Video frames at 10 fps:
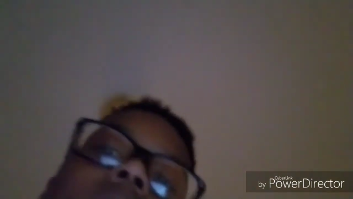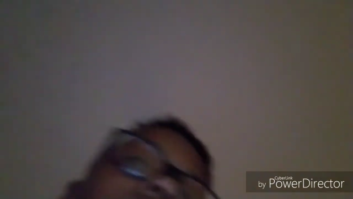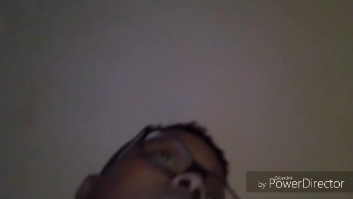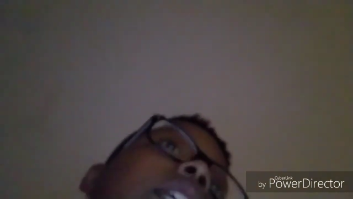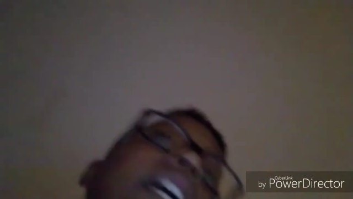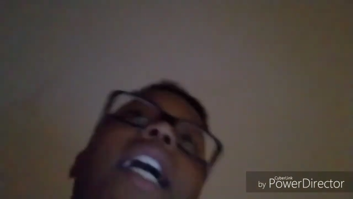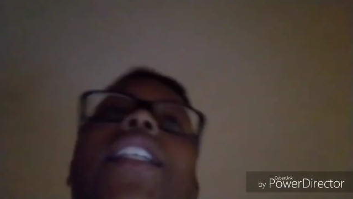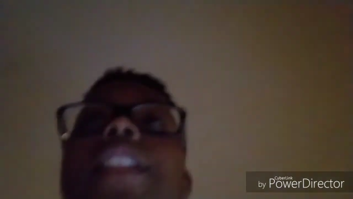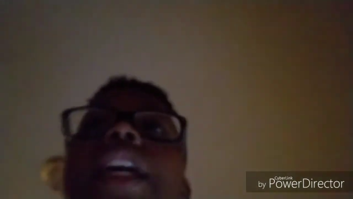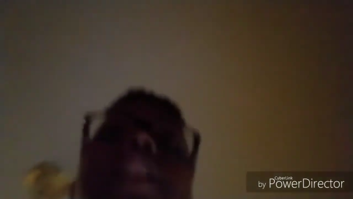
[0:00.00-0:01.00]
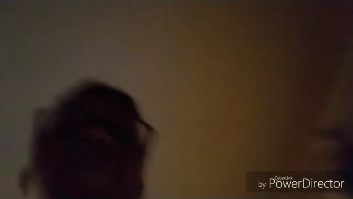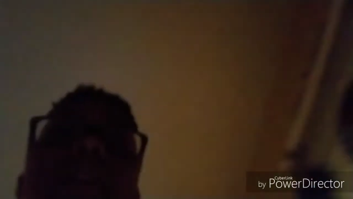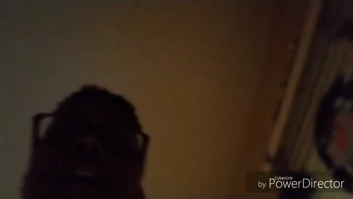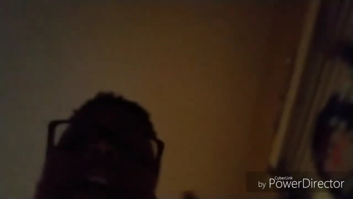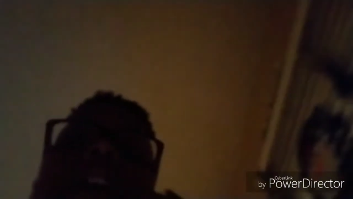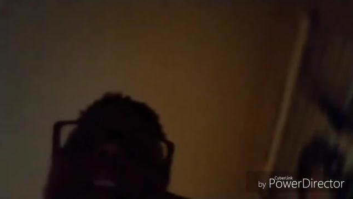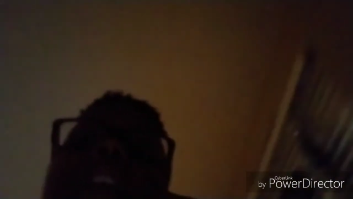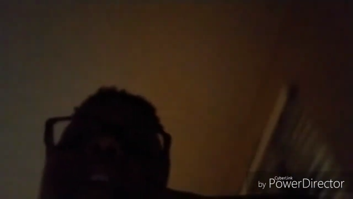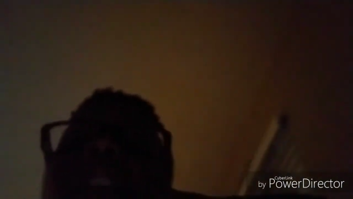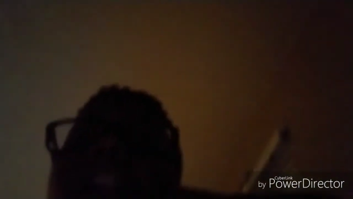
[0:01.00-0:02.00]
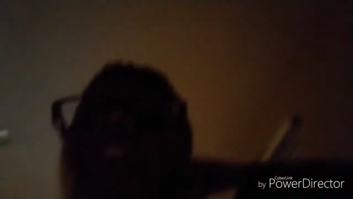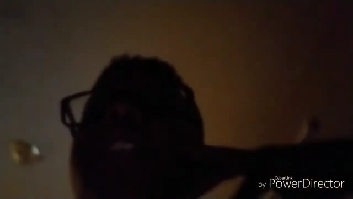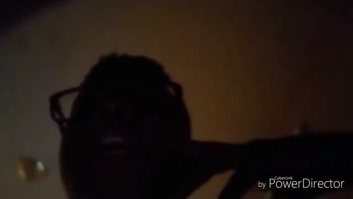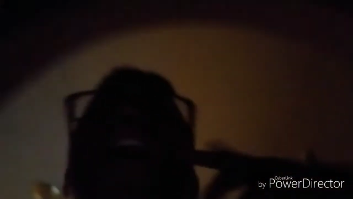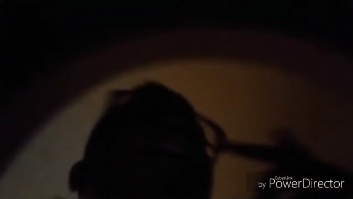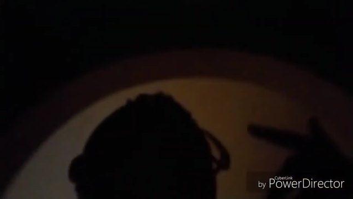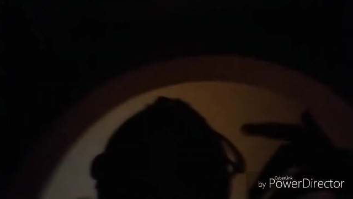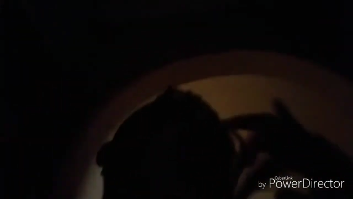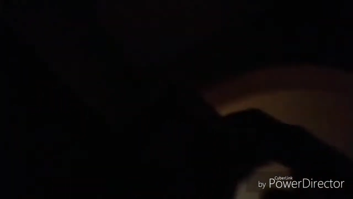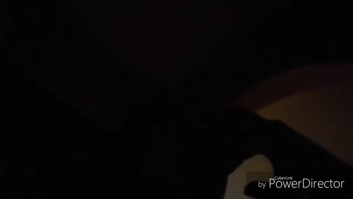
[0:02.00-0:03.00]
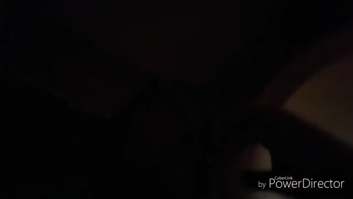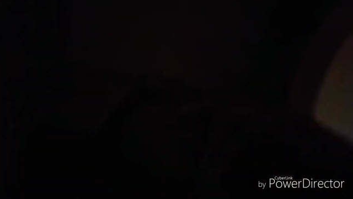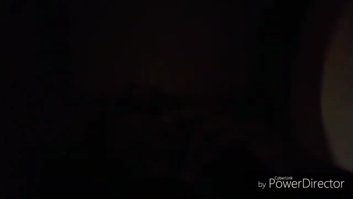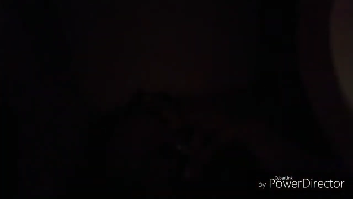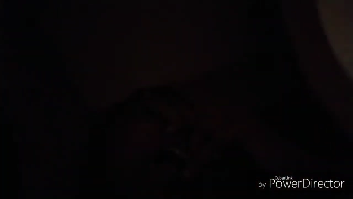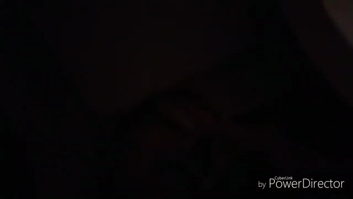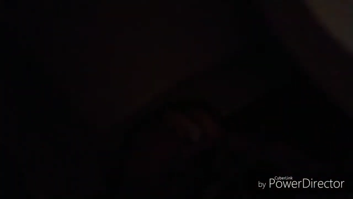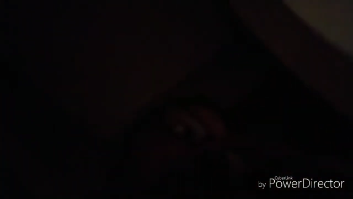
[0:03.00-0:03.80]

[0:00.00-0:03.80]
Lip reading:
No face is visible, so there are no lips to read.